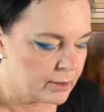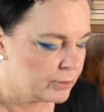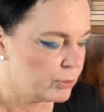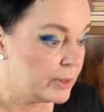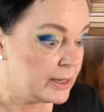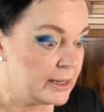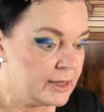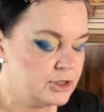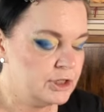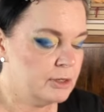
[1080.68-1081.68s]

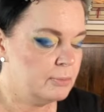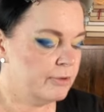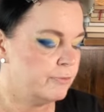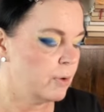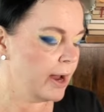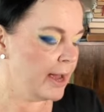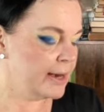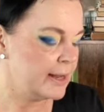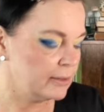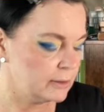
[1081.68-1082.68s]
gradation before
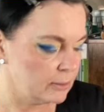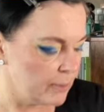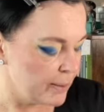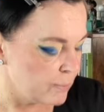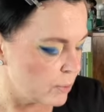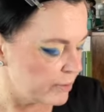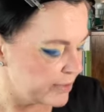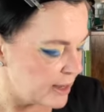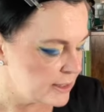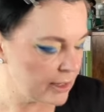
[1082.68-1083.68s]
adding a little bit more of that